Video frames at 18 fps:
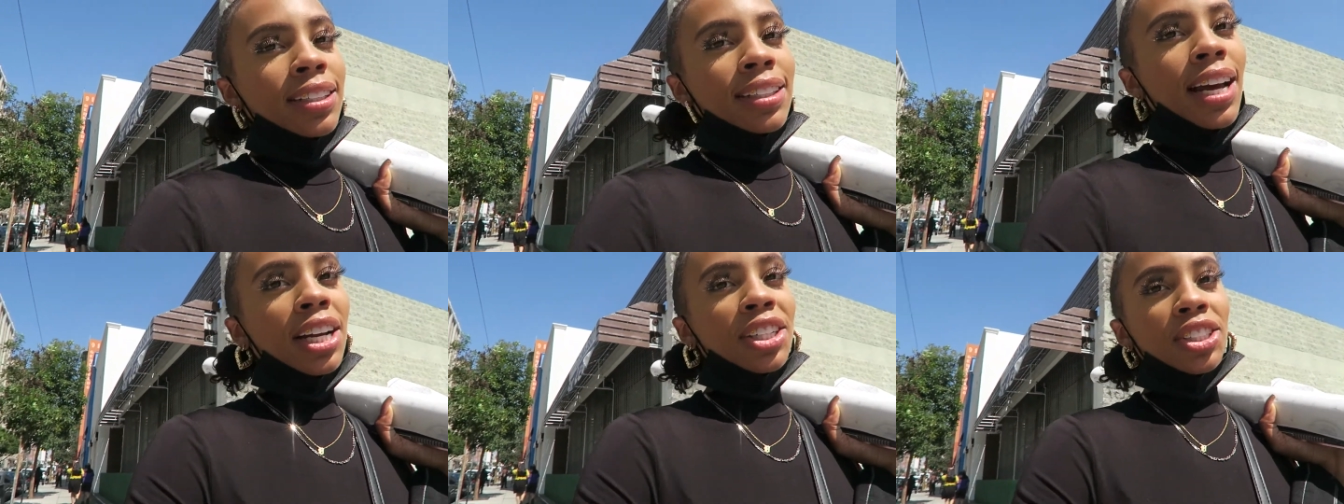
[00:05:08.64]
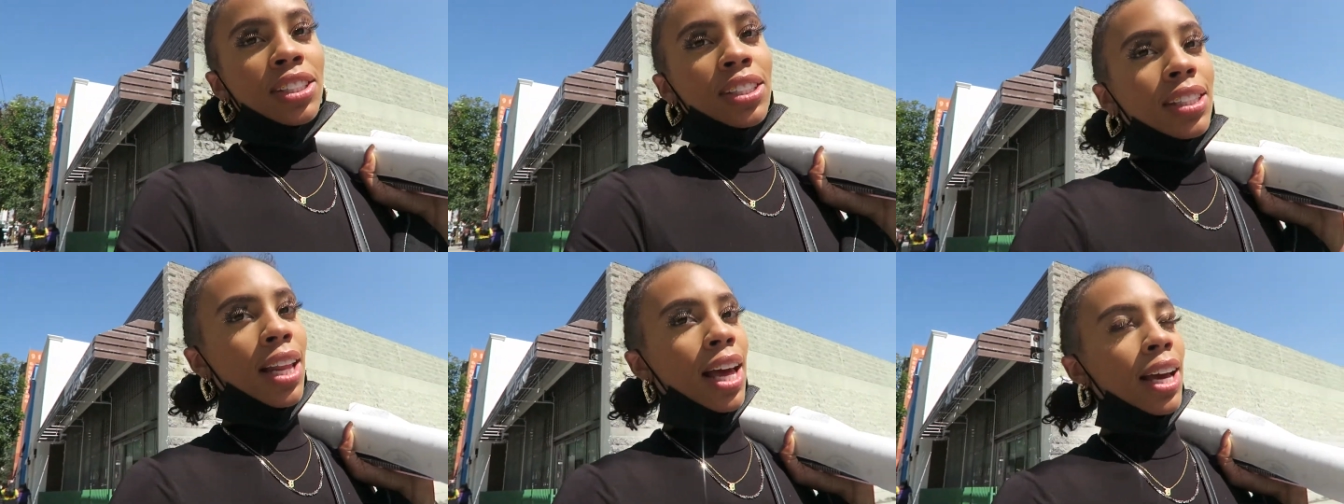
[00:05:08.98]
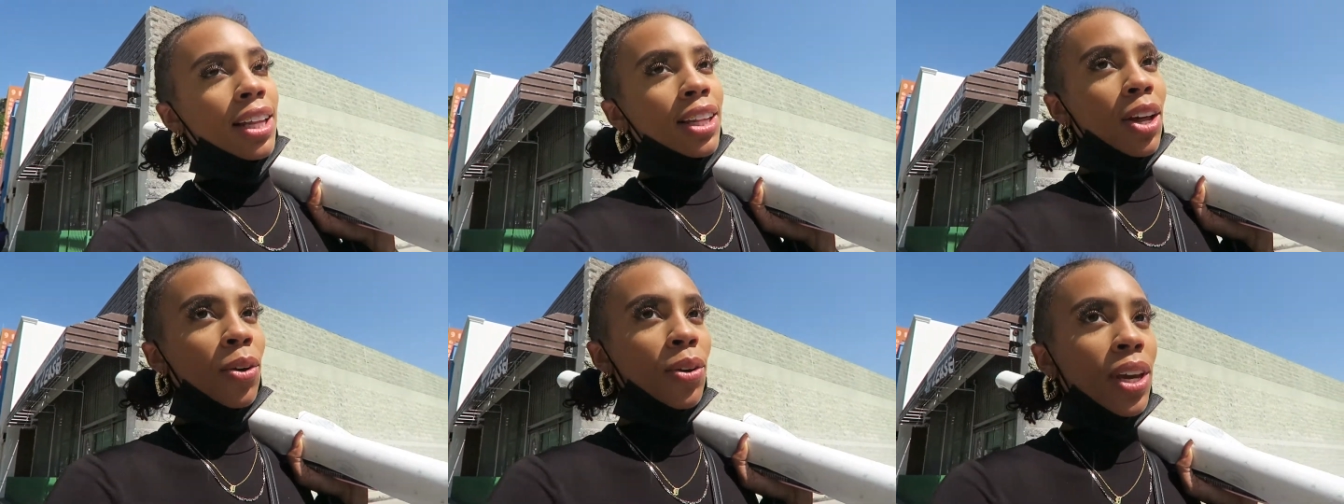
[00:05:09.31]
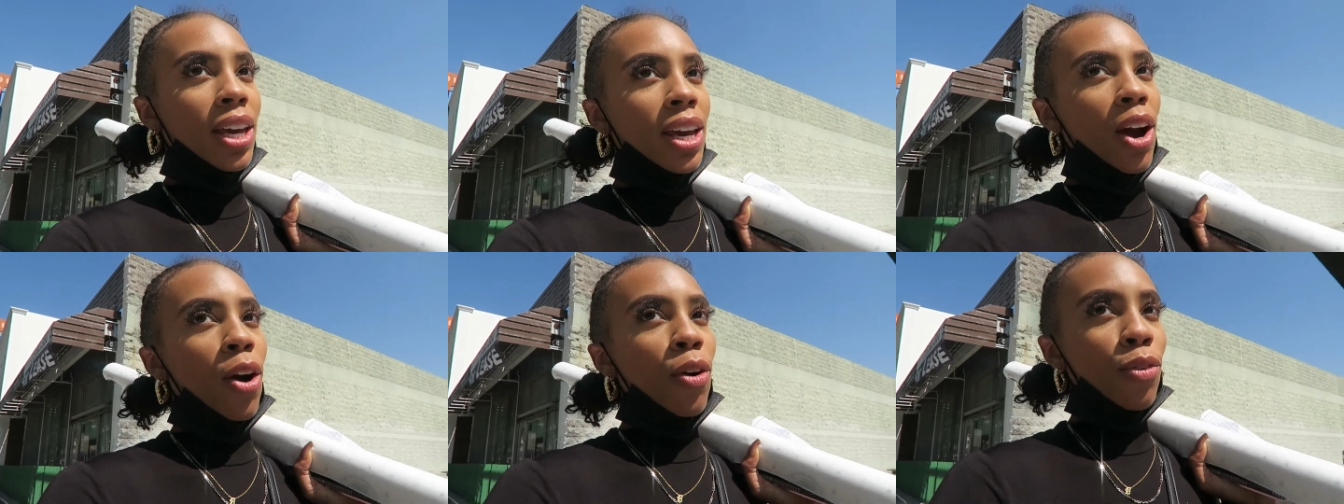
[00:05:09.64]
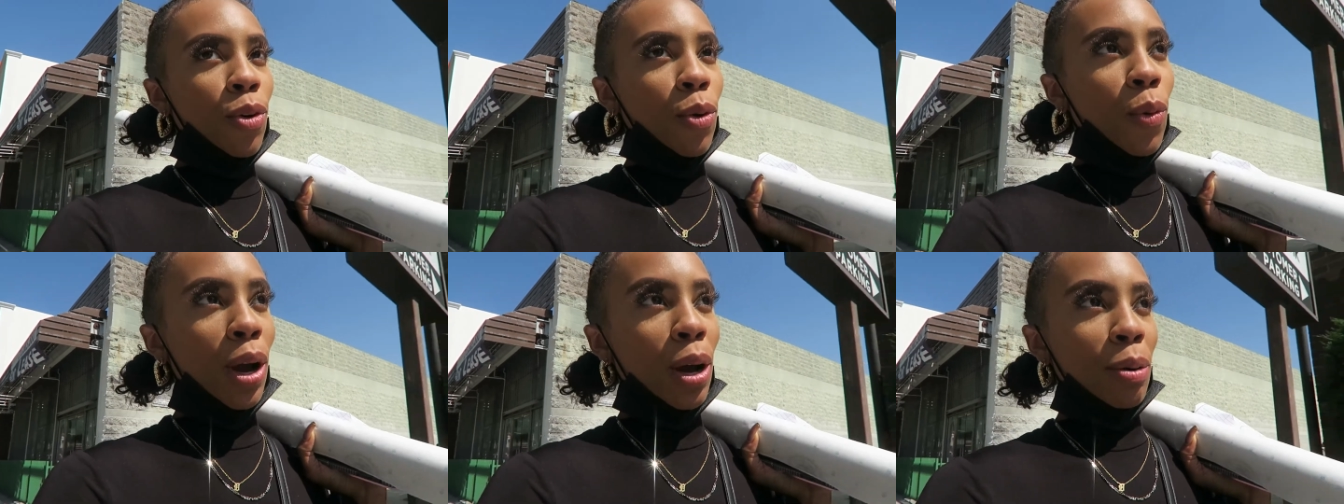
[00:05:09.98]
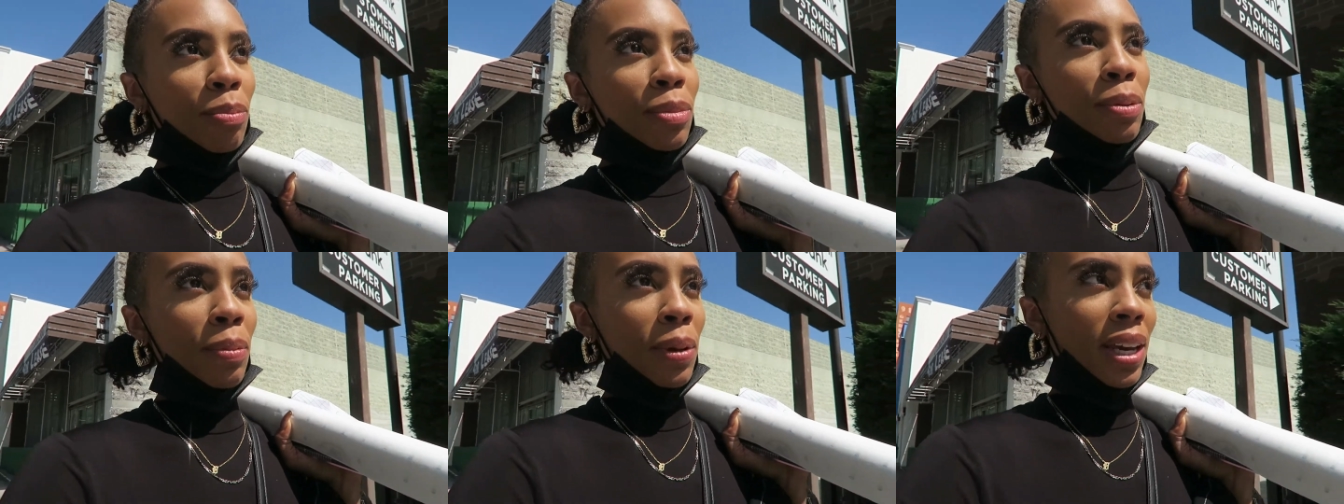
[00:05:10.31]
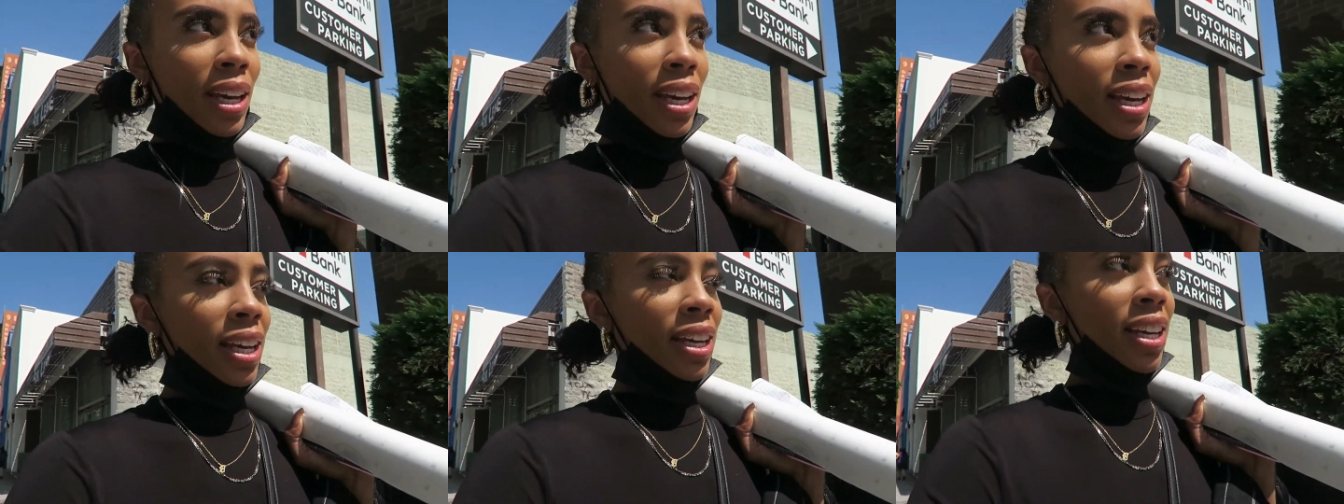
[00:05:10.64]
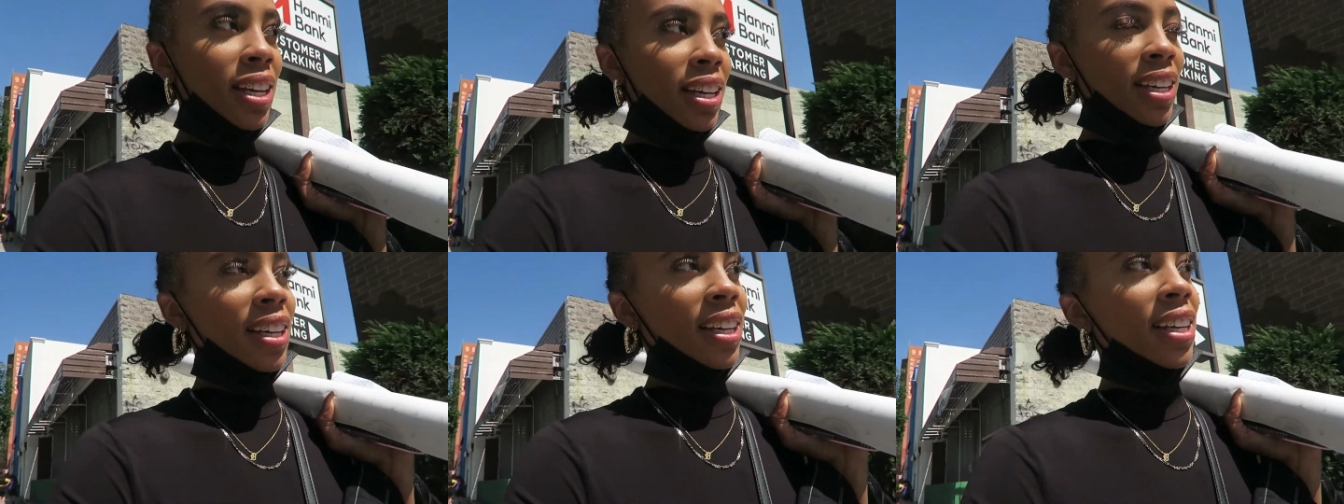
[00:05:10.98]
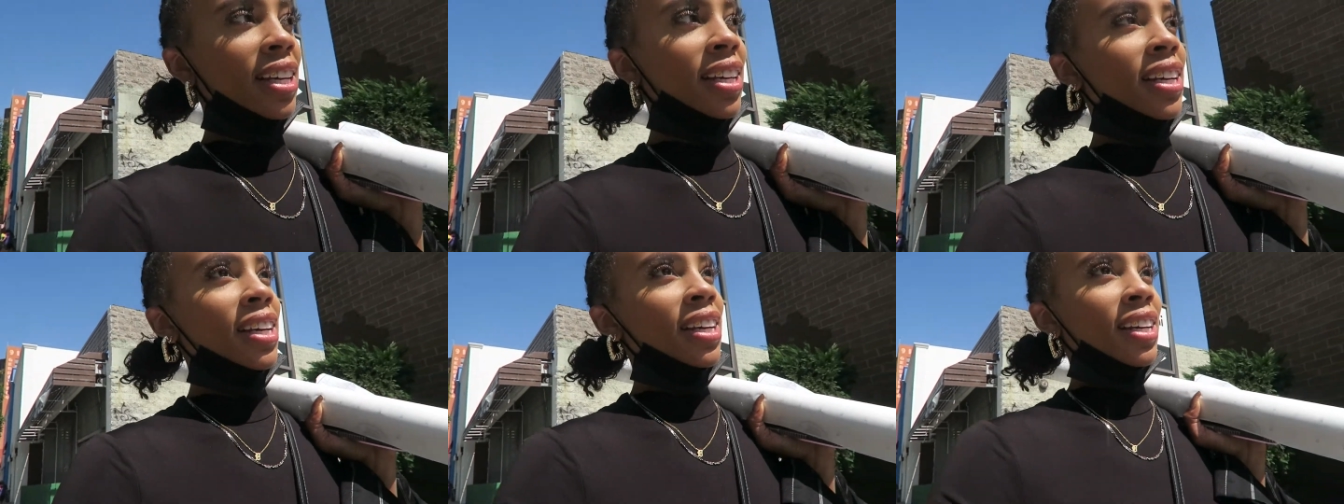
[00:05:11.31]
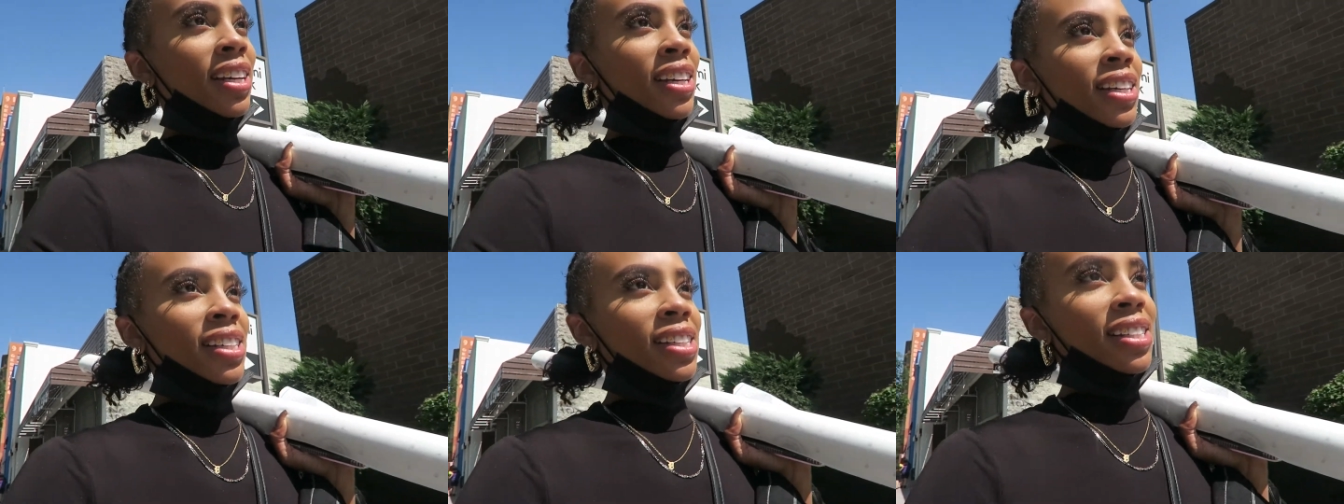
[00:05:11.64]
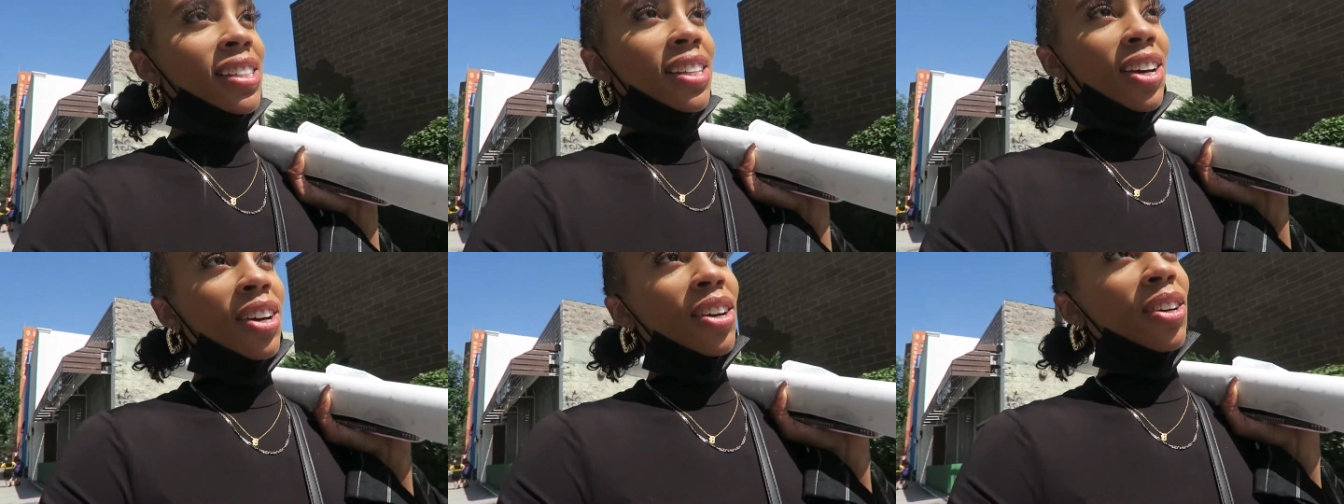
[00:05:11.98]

that just like low-key overwhelmed me. So